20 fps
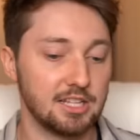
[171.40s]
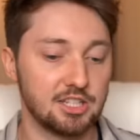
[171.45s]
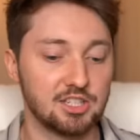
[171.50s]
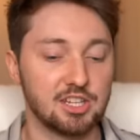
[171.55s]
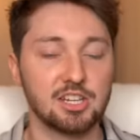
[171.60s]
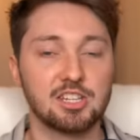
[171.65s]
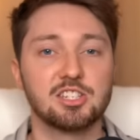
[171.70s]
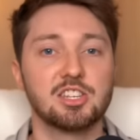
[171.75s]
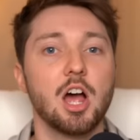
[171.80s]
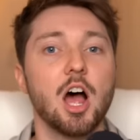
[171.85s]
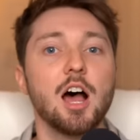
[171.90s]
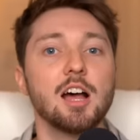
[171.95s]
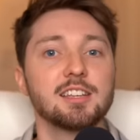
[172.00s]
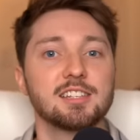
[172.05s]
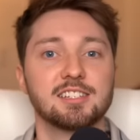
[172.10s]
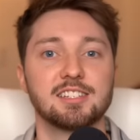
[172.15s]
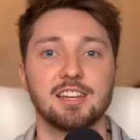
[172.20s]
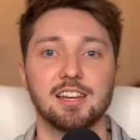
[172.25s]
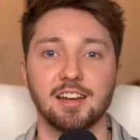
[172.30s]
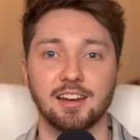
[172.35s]
It's
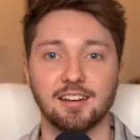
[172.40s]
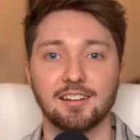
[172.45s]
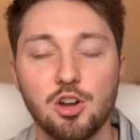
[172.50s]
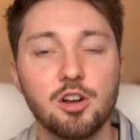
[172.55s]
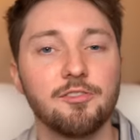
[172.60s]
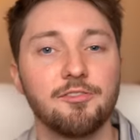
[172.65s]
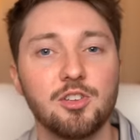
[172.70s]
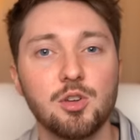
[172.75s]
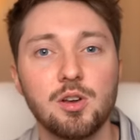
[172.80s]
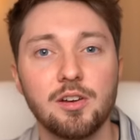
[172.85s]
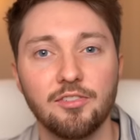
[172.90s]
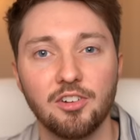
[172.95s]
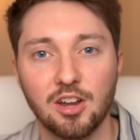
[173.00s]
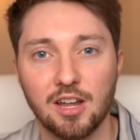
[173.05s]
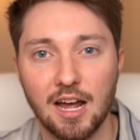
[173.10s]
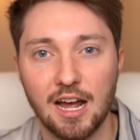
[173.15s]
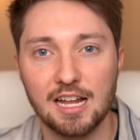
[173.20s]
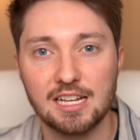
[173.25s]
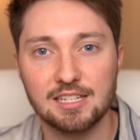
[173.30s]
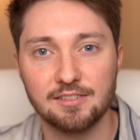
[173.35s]
exhausting. There are a few
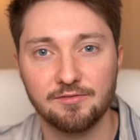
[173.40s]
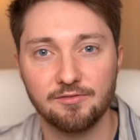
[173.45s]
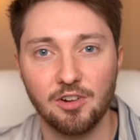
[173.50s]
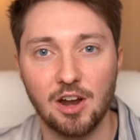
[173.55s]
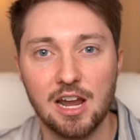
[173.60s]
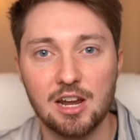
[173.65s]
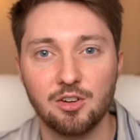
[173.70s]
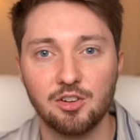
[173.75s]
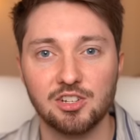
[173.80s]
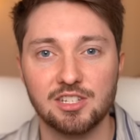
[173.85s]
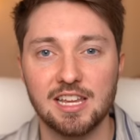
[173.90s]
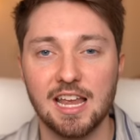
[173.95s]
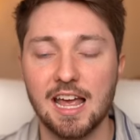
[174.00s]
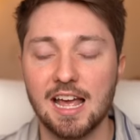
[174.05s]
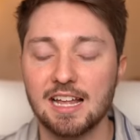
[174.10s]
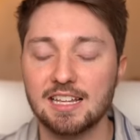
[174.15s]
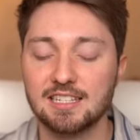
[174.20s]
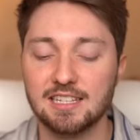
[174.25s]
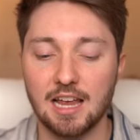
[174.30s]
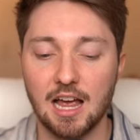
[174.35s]
different kinds of fragrance
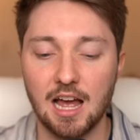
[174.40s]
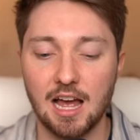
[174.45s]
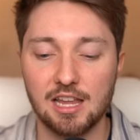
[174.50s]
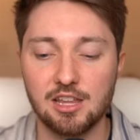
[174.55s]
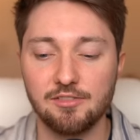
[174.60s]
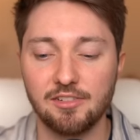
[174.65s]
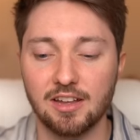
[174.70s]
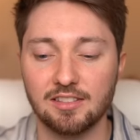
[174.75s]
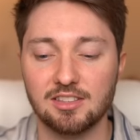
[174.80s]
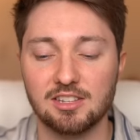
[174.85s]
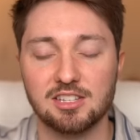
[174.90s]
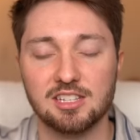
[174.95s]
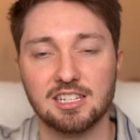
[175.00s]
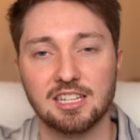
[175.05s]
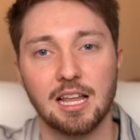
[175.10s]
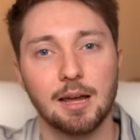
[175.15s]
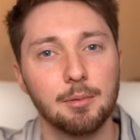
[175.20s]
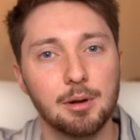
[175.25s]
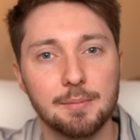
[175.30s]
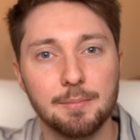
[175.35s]
ads. You've got the
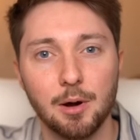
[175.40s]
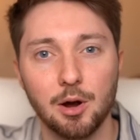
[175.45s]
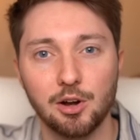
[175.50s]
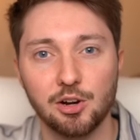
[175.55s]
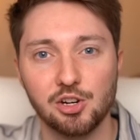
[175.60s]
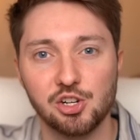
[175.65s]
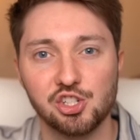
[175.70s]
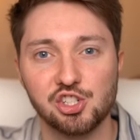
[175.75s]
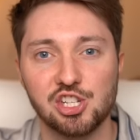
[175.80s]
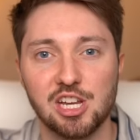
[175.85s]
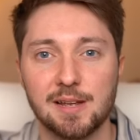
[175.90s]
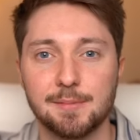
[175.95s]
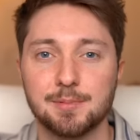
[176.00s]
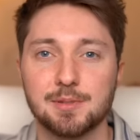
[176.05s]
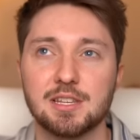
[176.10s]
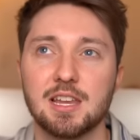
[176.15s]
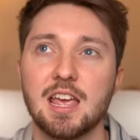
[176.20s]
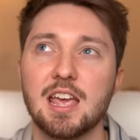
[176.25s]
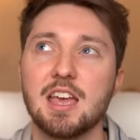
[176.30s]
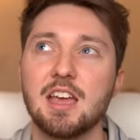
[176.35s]
celebrity
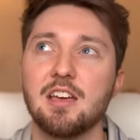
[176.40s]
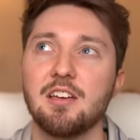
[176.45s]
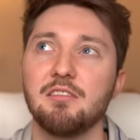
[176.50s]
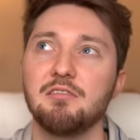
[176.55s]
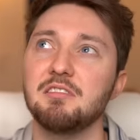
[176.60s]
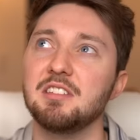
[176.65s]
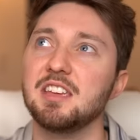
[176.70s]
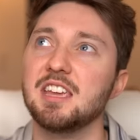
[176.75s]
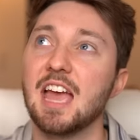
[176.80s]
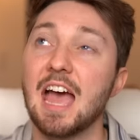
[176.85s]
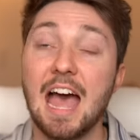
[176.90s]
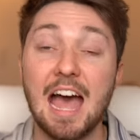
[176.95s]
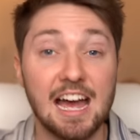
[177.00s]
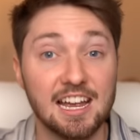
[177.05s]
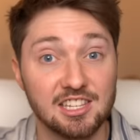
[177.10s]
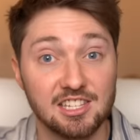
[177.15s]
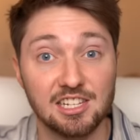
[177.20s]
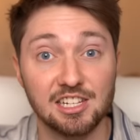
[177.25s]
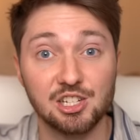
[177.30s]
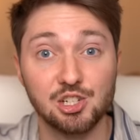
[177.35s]
partnerships, the
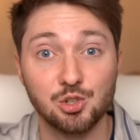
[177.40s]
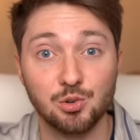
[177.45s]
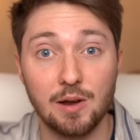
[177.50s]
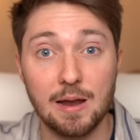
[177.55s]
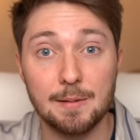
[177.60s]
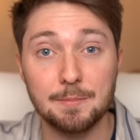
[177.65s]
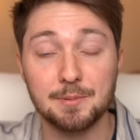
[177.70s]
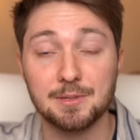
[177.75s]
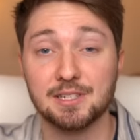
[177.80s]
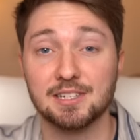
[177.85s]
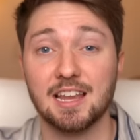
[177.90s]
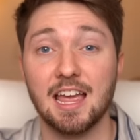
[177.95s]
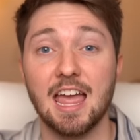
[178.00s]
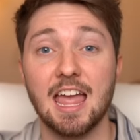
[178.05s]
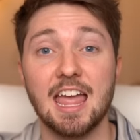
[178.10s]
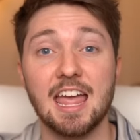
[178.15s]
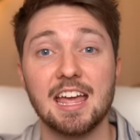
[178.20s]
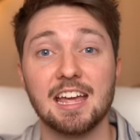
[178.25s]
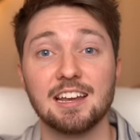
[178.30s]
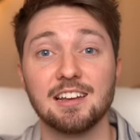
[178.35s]
acid trips,
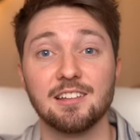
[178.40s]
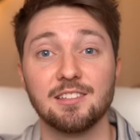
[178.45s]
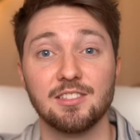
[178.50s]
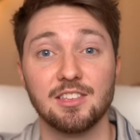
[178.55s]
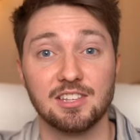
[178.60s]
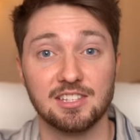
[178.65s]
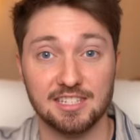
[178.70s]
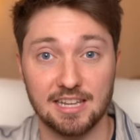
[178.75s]
and the